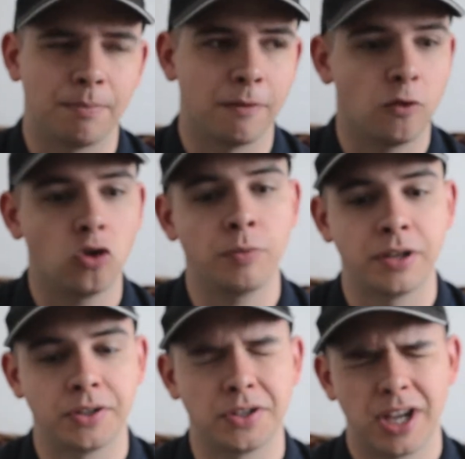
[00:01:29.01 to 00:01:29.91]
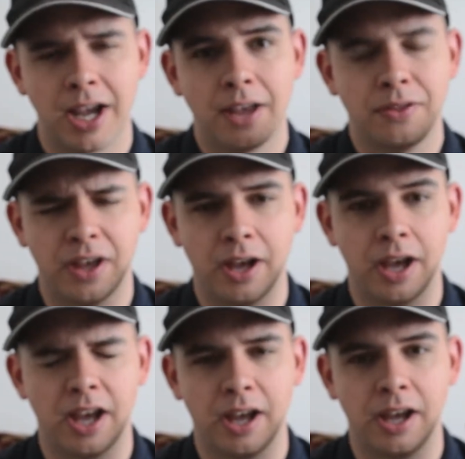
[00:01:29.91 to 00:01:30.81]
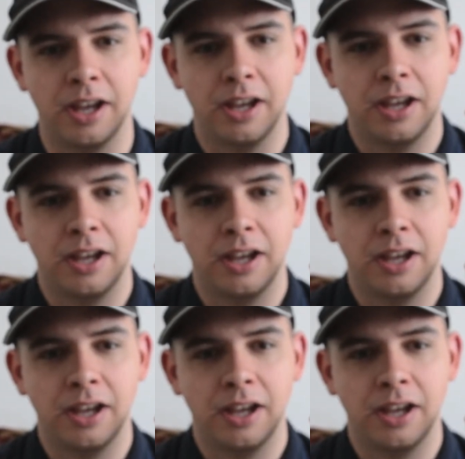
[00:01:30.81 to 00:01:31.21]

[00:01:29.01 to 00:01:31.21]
The performance that